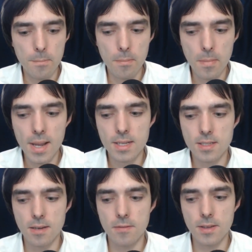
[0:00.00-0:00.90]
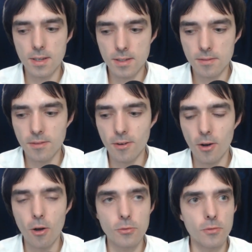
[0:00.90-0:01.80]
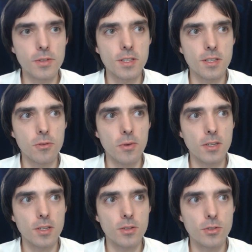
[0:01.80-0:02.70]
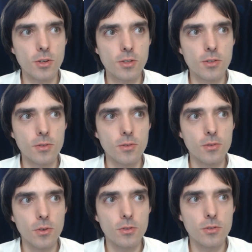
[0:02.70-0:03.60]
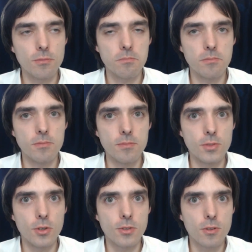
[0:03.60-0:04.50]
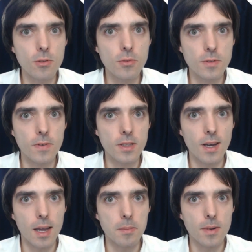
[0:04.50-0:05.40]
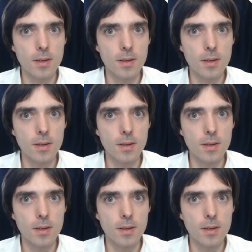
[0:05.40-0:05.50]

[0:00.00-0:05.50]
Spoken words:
make something out of this situation. Don't just lose the time.